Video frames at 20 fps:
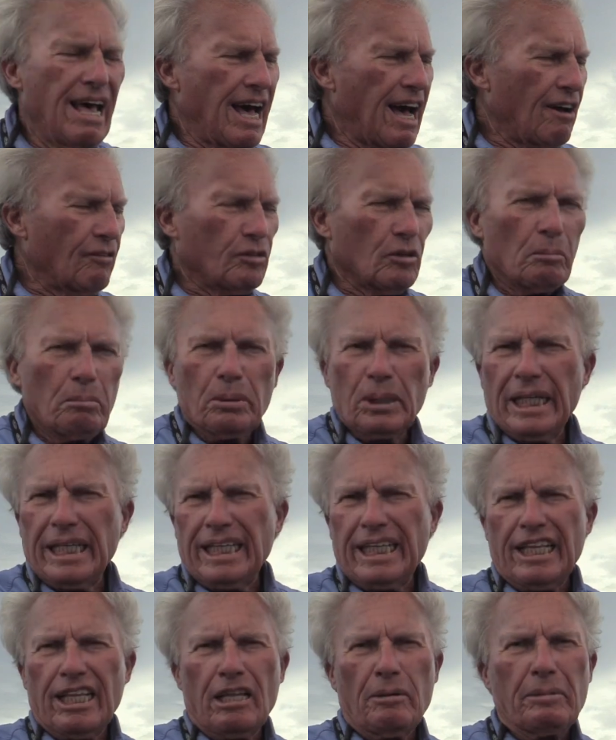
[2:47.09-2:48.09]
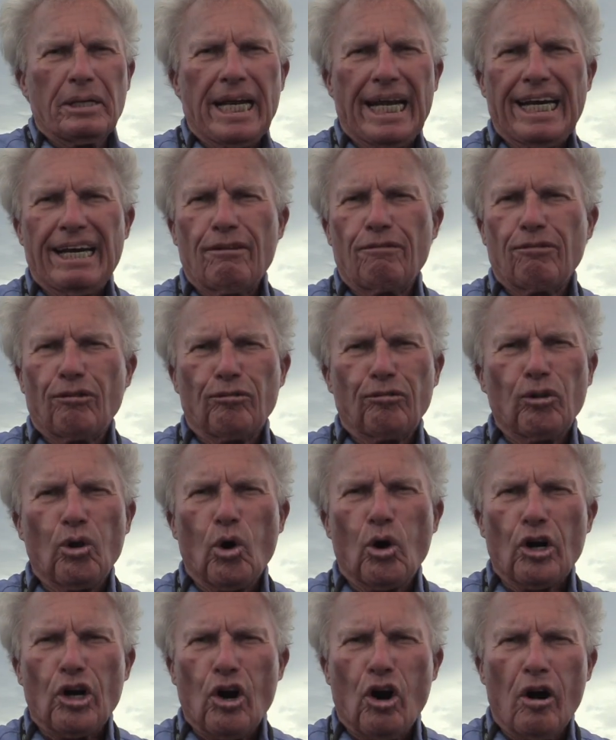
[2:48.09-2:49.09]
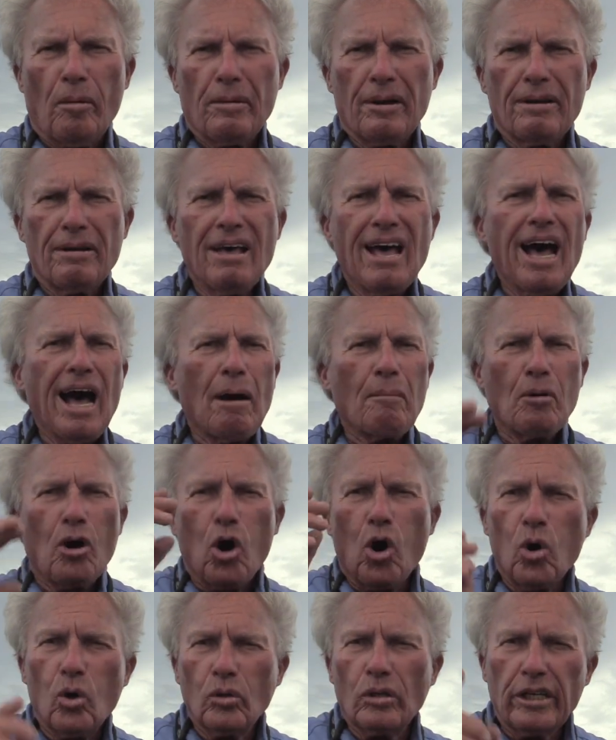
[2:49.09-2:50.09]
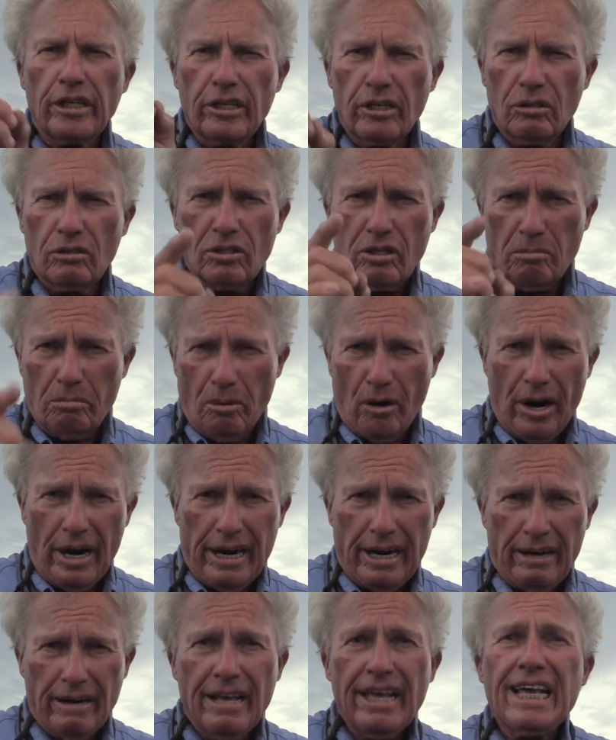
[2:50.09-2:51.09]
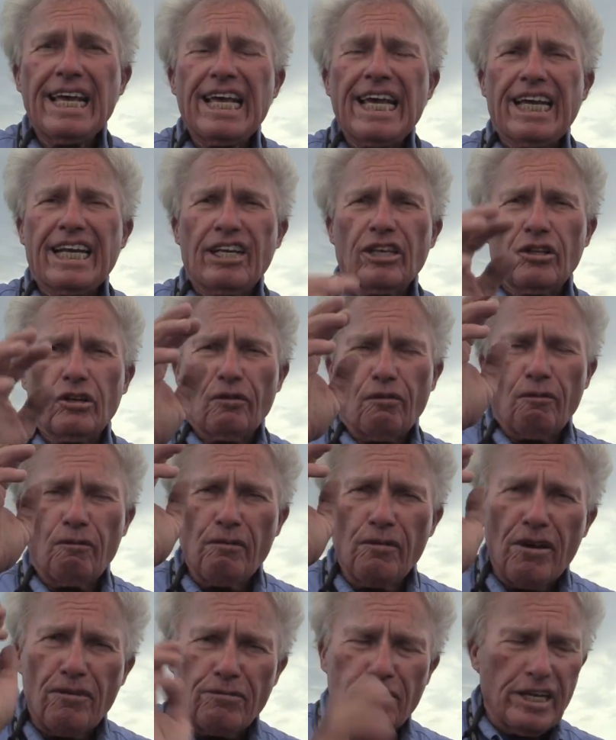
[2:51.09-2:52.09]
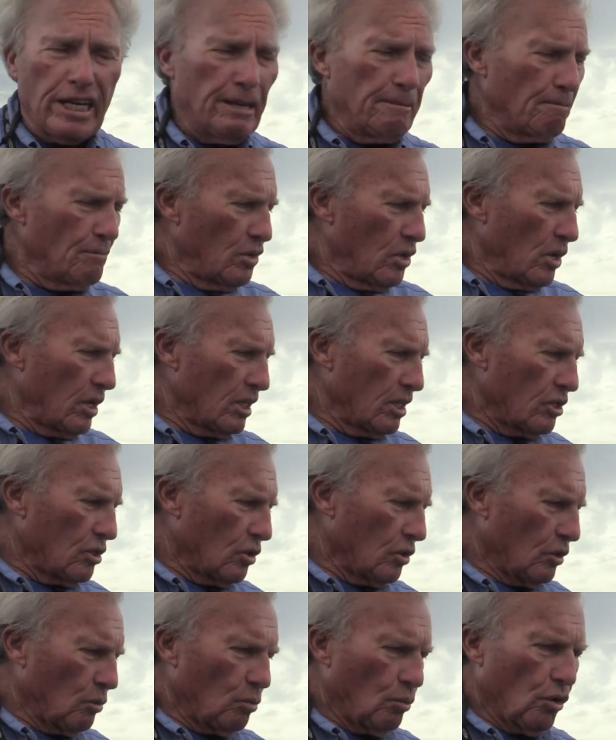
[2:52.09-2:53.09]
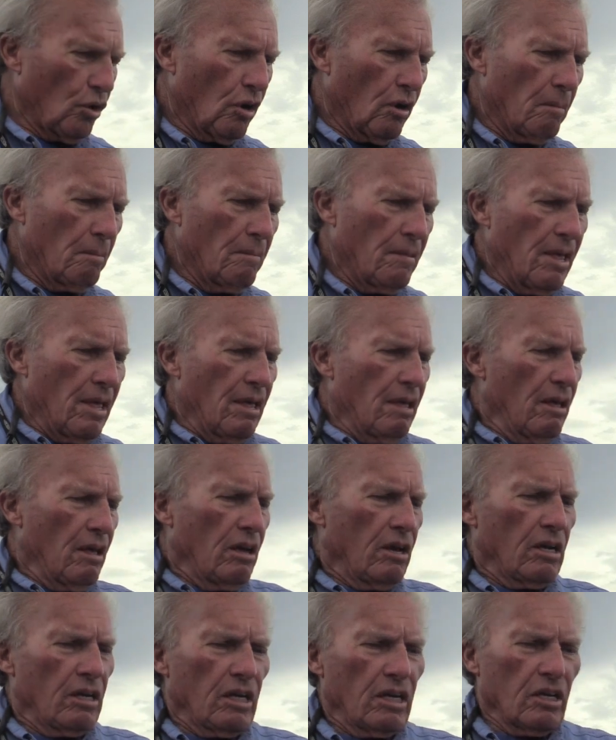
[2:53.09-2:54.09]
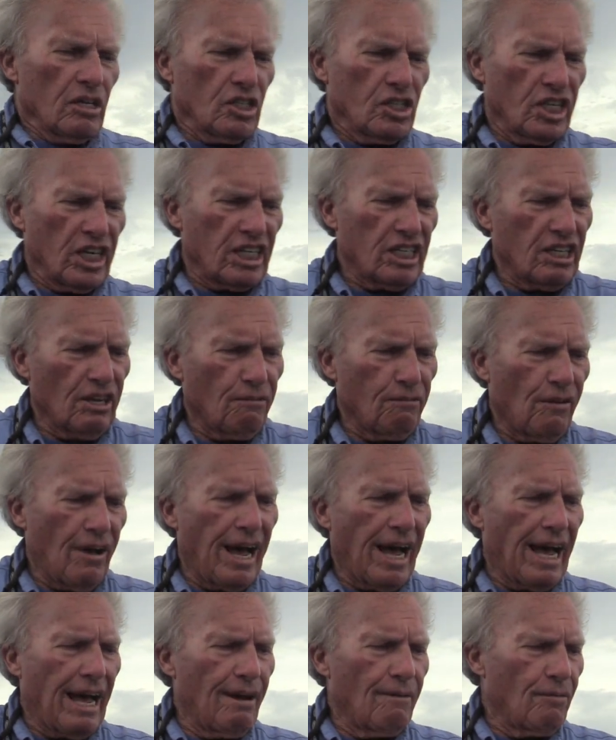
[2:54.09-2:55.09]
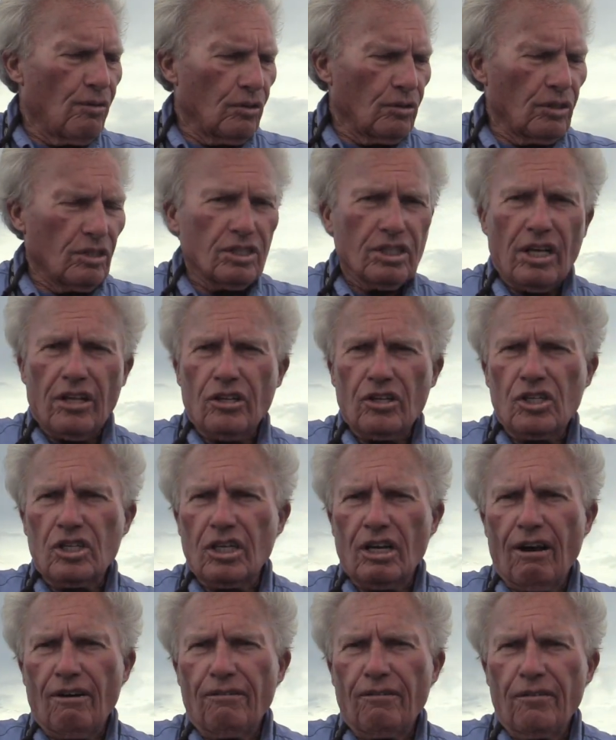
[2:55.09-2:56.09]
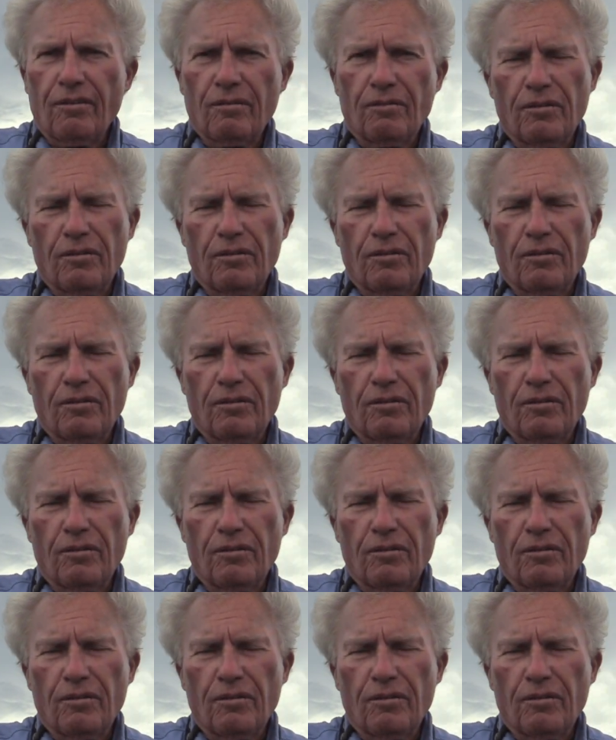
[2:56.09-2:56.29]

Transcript: I've completely eliminated for fluorocarbon. I'm only using braid in either 50 on the worm, 65 on this other stuff.